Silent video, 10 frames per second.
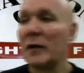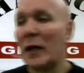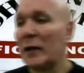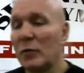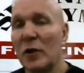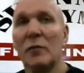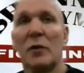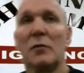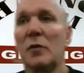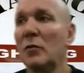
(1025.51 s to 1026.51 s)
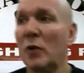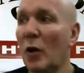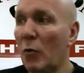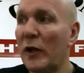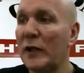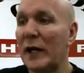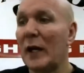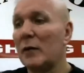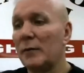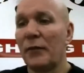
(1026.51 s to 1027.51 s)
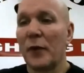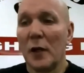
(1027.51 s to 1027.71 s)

And we went down,